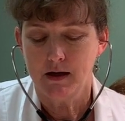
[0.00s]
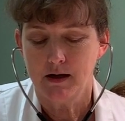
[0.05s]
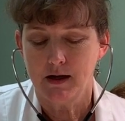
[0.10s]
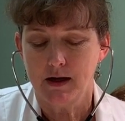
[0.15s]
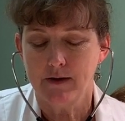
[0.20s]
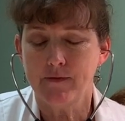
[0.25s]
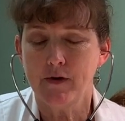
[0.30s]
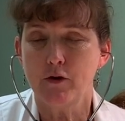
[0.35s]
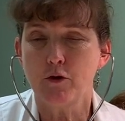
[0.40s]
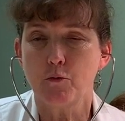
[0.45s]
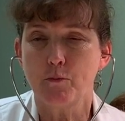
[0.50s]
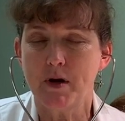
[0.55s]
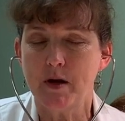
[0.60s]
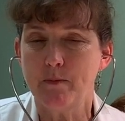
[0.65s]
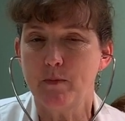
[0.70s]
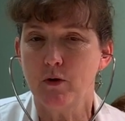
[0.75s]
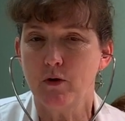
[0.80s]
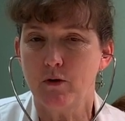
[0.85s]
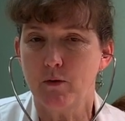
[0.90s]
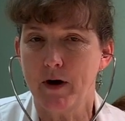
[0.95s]
If other
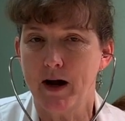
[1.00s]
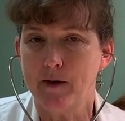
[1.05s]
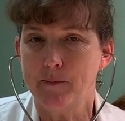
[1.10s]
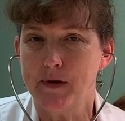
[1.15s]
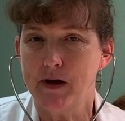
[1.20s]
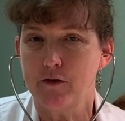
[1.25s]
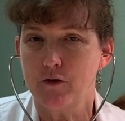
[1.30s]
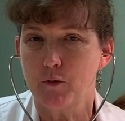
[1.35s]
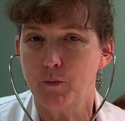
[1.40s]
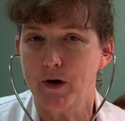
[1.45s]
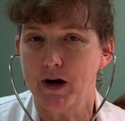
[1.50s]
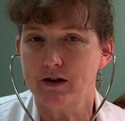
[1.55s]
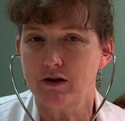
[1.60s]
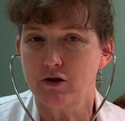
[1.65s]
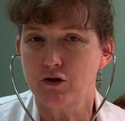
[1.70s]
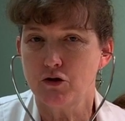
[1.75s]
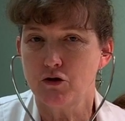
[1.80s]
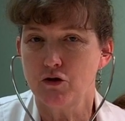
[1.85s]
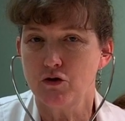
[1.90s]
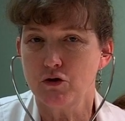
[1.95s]
people around me, other
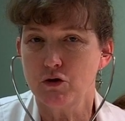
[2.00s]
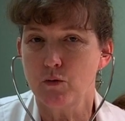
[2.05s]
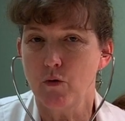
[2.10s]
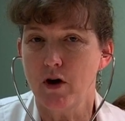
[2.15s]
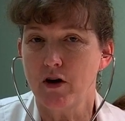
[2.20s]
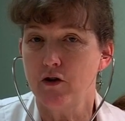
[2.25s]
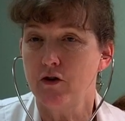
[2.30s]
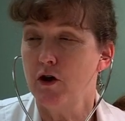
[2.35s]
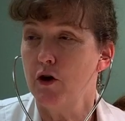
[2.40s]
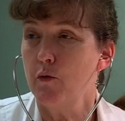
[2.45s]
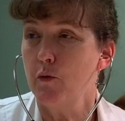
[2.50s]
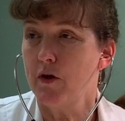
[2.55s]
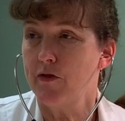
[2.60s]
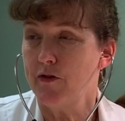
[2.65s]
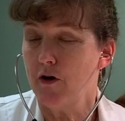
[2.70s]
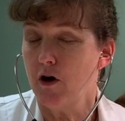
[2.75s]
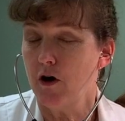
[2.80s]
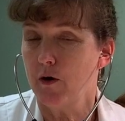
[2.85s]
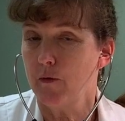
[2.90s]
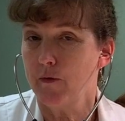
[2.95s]
practitioners, want to know what the
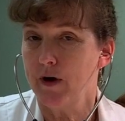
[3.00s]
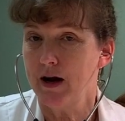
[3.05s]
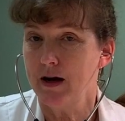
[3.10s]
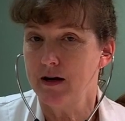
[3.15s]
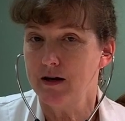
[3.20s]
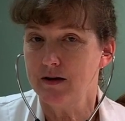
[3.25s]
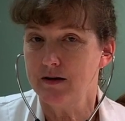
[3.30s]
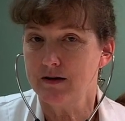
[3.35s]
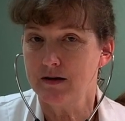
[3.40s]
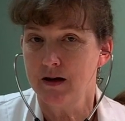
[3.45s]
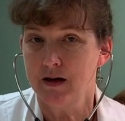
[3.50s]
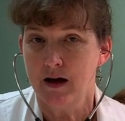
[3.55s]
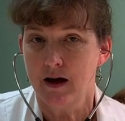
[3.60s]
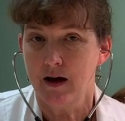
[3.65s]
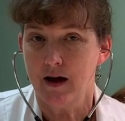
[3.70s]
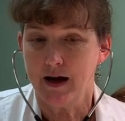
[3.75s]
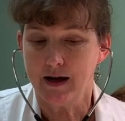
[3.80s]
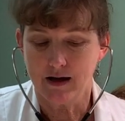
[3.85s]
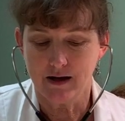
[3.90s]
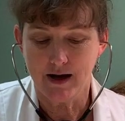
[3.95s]
heart rate is,
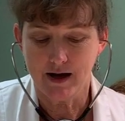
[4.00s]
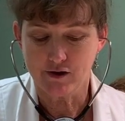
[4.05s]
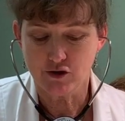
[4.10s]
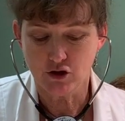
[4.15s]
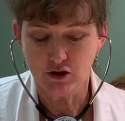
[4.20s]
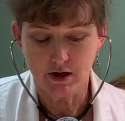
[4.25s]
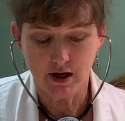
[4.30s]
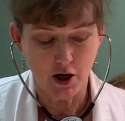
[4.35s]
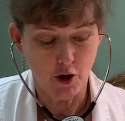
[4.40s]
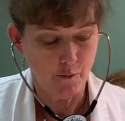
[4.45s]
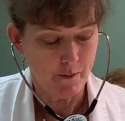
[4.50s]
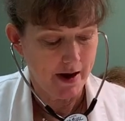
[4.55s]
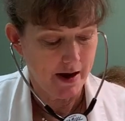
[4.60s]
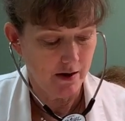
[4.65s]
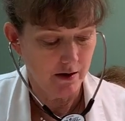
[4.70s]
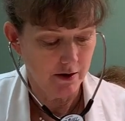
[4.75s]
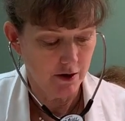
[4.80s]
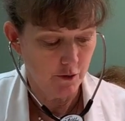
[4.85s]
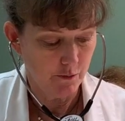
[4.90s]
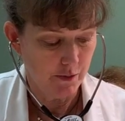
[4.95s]
I can actually help out a
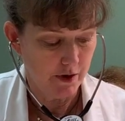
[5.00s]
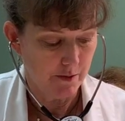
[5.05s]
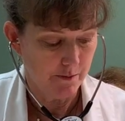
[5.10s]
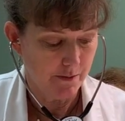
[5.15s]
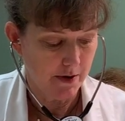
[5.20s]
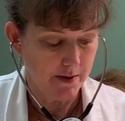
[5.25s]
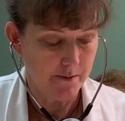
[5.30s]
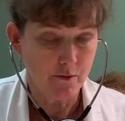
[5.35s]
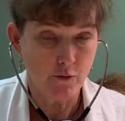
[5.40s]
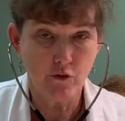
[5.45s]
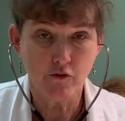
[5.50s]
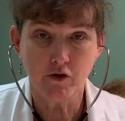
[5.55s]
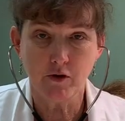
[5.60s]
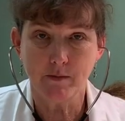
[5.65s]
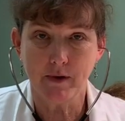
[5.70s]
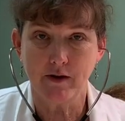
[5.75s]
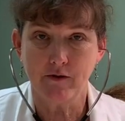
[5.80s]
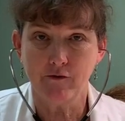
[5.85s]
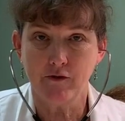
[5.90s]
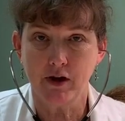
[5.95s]
little bit by moving
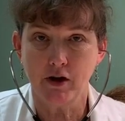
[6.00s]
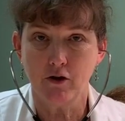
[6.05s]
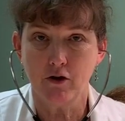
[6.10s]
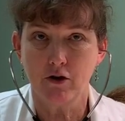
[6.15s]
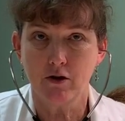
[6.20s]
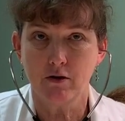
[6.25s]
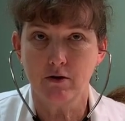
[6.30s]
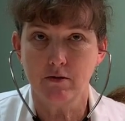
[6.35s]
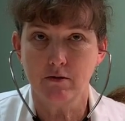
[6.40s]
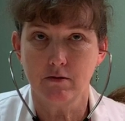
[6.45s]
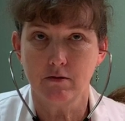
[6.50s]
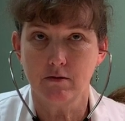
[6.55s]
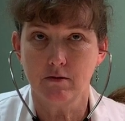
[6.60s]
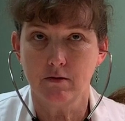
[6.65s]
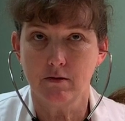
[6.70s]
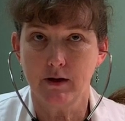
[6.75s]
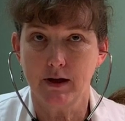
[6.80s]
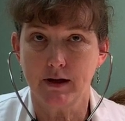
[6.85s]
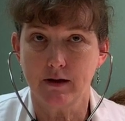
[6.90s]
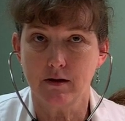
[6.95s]
my finger
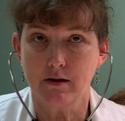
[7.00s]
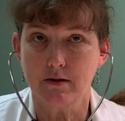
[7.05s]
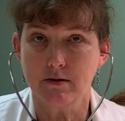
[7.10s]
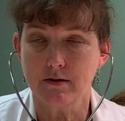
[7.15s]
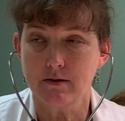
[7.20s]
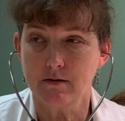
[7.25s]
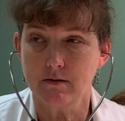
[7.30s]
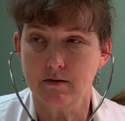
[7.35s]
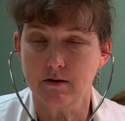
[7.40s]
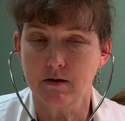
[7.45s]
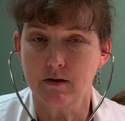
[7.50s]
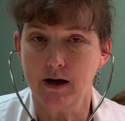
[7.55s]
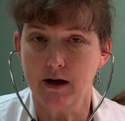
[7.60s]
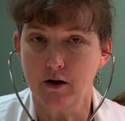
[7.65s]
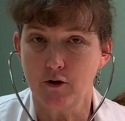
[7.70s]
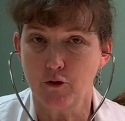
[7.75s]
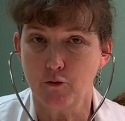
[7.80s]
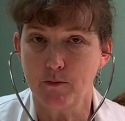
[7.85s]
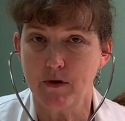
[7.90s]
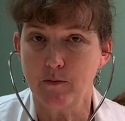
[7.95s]
like this to let
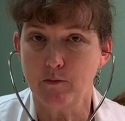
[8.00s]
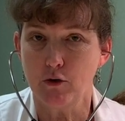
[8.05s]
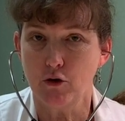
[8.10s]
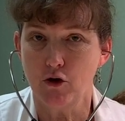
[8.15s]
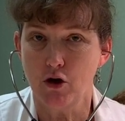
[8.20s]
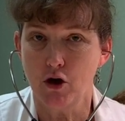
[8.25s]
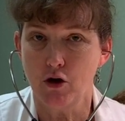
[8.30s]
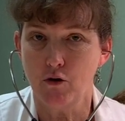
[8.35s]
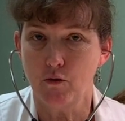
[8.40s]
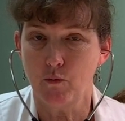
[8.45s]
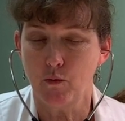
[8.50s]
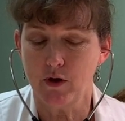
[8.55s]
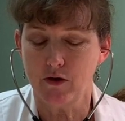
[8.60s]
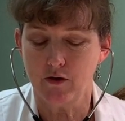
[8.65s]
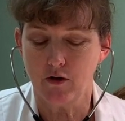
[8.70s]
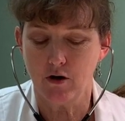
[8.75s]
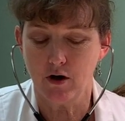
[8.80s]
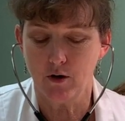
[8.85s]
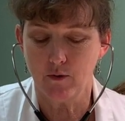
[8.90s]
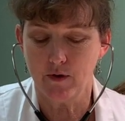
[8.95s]
other people know what the
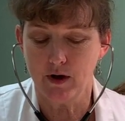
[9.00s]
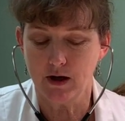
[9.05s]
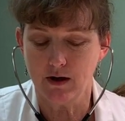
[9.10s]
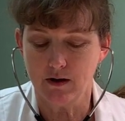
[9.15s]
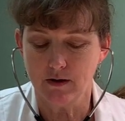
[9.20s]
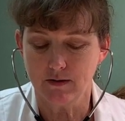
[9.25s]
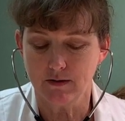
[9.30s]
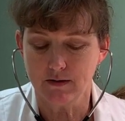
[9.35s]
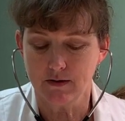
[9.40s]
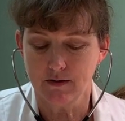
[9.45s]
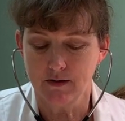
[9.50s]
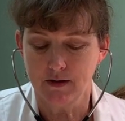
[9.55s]
heart rate is.